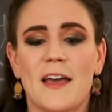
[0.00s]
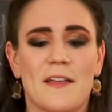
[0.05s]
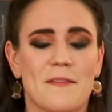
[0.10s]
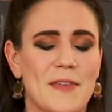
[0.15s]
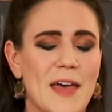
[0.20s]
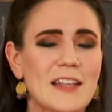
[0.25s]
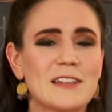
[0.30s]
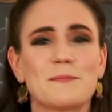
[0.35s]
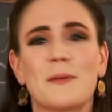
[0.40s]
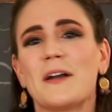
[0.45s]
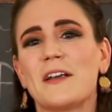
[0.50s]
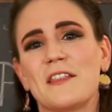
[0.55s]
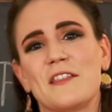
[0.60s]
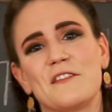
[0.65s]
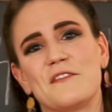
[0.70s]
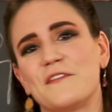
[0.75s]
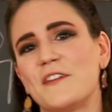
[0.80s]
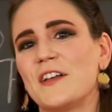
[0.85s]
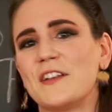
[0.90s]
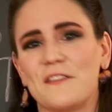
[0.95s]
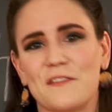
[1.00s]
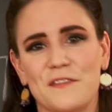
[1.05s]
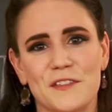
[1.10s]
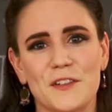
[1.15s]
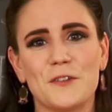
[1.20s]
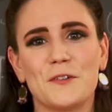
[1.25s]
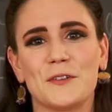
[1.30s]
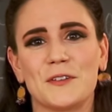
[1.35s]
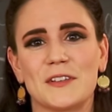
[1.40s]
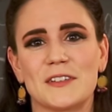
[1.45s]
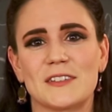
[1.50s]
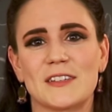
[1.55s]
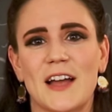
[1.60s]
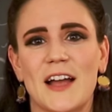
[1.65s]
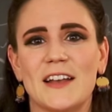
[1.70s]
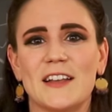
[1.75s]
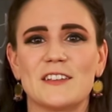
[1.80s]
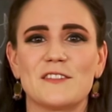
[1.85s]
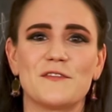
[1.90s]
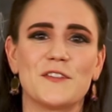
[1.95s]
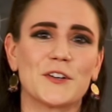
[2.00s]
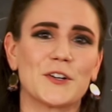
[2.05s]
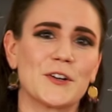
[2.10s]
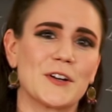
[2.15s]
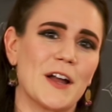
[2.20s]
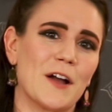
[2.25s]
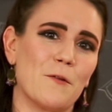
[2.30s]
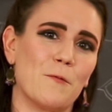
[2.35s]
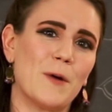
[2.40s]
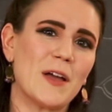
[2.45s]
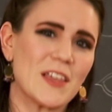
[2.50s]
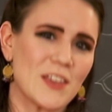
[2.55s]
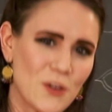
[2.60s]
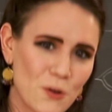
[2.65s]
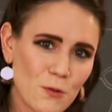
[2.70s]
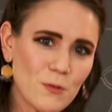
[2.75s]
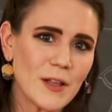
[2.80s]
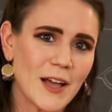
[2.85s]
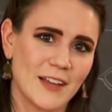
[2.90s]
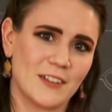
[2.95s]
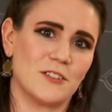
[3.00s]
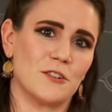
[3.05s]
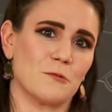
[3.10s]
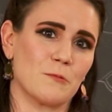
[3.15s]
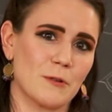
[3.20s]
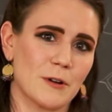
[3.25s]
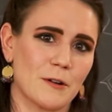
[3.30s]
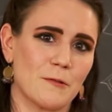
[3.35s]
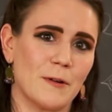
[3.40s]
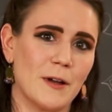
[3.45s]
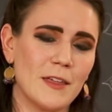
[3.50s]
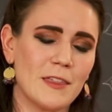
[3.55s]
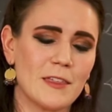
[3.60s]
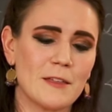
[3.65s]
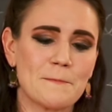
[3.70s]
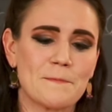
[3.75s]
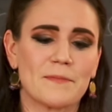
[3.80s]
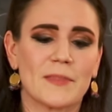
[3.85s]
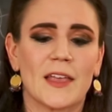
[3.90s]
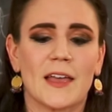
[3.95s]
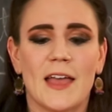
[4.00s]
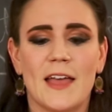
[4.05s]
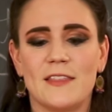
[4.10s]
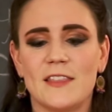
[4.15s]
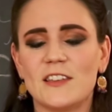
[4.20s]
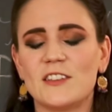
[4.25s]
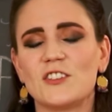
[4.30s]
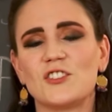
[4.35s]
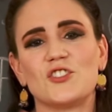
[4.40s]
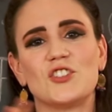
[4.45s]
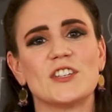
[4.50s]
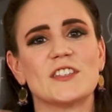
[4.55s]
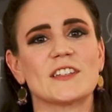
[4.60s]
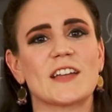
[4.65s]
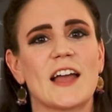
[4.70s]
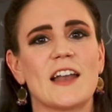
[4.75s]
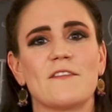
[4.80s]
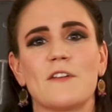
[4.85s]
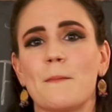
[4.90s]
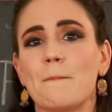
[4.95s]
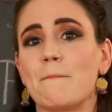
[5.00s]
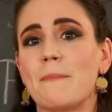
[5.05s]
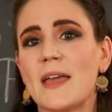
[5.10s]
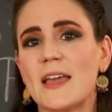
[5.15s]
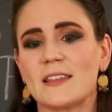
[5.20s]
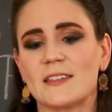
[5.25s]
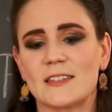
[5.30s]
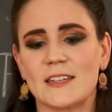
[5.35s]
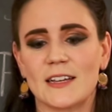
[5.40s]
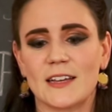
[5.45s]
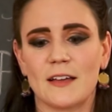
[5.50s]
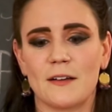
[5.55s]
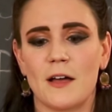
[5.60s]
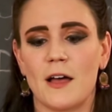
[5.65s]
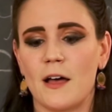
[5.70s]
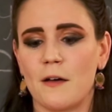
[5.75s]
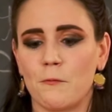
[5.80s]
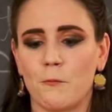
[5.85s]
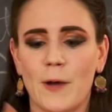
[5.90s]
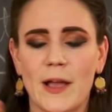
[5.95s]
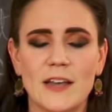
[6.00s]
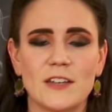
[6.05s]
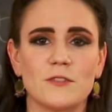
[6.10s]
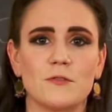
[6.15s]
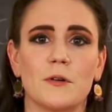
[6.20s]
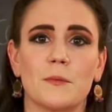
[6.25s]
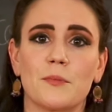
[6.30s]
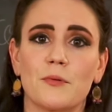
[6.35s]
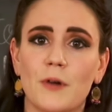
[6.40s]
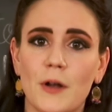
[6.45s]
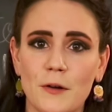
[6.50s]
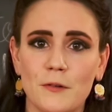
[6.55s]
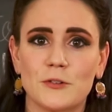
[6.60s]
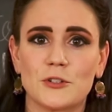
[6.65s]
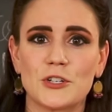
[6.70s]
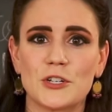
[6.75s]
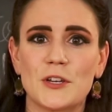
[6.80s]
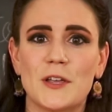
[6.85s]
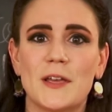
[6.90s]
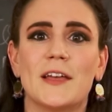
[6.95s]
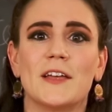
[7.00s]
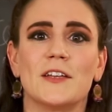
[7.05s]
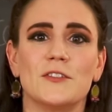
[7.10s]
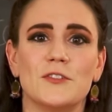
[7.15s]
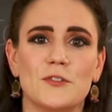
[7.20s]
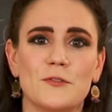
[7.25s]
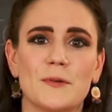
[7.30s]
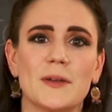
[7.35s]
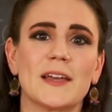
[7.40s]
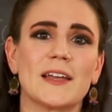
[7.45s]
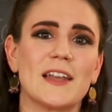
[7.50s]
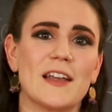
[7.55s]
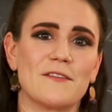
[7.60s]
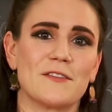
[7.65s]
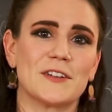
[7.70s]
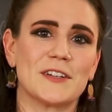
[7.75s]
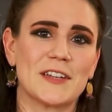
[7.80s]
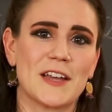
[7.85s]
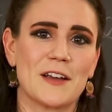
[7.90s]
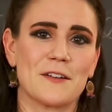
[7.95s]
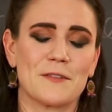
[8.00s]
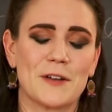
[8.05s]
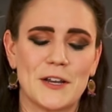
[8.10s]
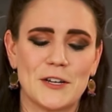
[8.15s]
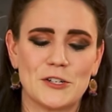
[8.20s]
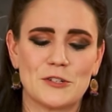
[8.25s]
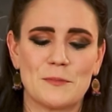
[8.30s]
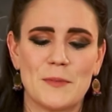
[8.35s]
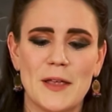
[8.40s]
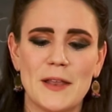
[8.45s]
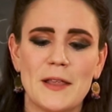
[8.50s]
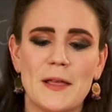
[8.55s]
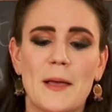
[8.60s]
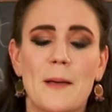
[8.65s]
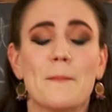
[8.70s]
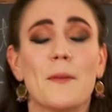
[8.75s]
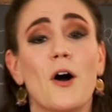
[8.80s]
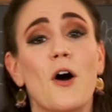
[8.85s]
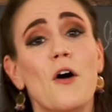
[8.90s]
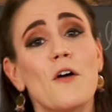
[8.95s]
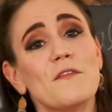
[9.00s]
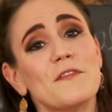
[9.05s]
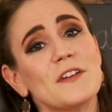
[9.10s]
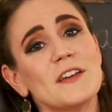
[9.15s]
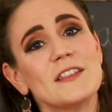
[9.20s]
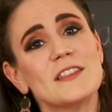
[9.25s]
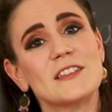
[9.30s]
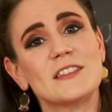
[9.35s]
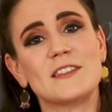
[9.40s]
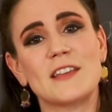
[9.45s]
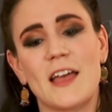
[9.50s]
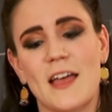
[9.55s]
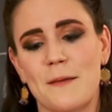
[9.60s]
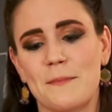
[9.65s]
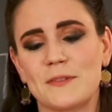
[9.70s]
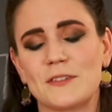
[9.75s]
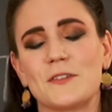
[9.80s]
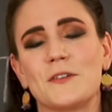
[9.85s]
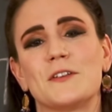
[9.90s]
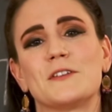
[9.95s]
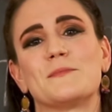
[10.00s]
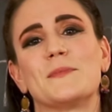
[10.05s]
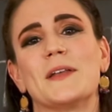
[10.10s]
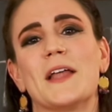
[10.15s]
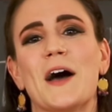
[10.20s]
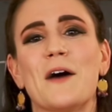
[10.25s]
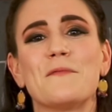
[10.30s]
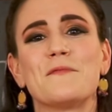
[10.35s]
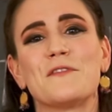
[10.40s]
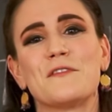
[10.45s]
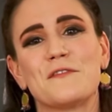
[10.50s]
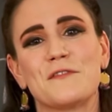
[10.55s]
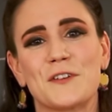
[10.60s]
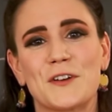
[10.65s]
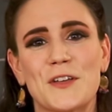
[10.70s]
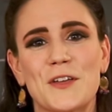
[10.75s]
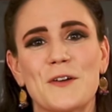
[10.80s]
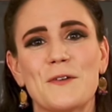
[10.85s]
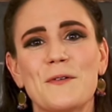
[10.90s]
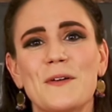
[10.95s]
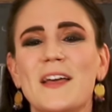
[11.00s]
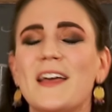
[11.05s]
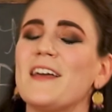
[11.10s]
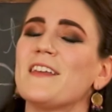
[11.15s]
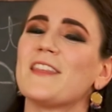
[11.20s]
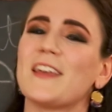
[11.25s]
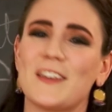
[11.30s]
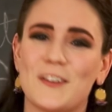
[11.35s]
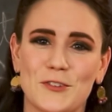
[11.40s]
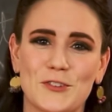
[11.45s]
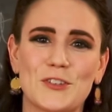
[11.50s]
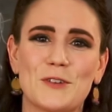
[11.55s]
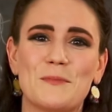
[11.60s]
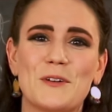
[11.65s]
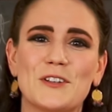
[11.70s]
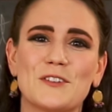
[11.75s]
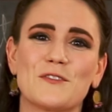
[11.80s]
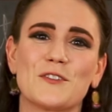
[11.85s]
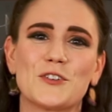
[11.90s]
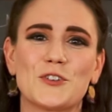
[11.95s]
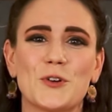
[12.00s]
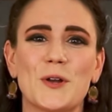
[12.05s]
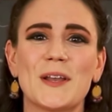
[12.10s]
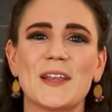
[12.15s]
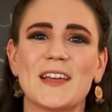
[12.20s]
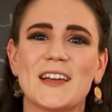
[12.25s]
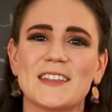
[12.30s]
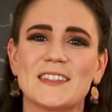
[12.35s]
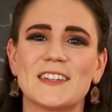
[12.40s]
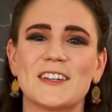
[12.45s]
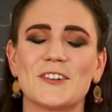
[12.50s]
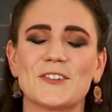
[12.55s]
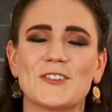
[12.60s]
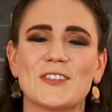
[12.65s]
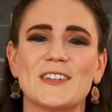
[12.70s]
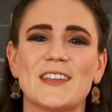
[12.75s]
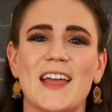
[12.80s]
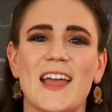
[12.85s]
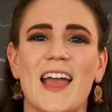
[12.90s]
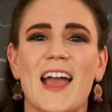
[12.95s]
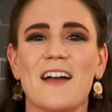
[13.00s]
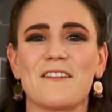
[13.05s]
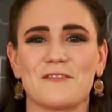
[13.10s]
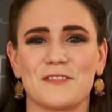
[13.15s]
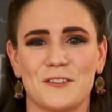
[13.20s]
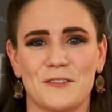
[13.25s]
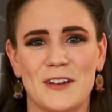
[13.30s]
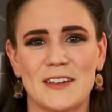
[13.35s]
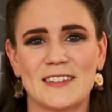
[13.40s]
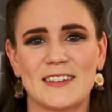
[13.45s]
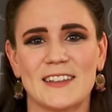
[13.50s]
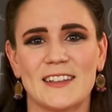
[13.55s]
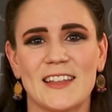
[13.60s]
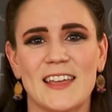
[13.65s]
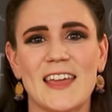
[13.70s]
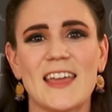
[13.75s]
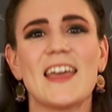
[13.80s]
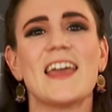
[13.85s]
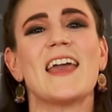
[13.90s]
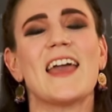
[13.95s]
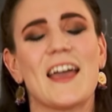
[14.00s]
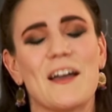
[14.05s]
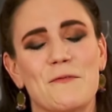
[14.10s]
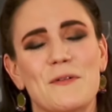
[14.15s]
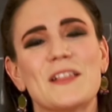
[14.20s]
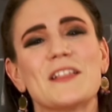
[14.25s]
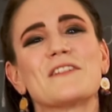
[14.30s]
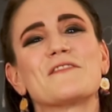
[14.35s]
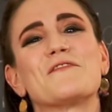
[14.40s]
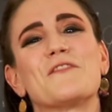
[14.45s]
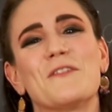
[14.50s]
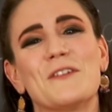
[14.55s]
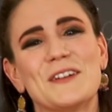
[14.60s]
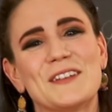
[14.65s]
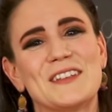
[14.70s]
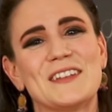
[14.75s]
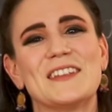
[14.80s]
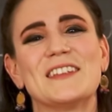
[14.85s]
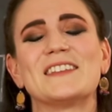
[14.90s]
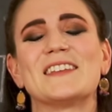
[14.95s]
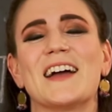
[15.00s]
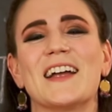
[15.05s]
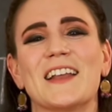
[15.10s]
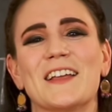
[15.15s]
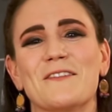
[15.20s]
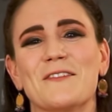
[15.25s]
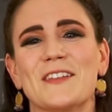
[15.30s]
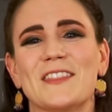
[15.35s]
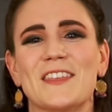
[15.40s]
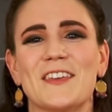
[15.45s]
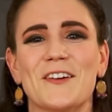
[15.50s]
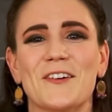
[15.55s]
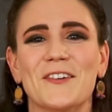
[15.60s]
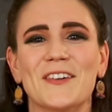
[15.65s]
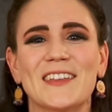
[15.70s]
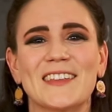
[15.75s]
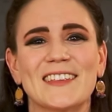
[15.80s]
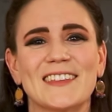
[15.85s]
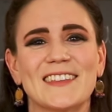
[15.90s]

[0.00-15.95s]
That's part of the fun of floral design, is figuring out what you like to work with. And this is just kind of a basic way to approach doing an everyday arrangement. But hopefully this episode has been helpful for you. Thank you so much for joining us here today at Fluorescently, and we look forward to designing with you.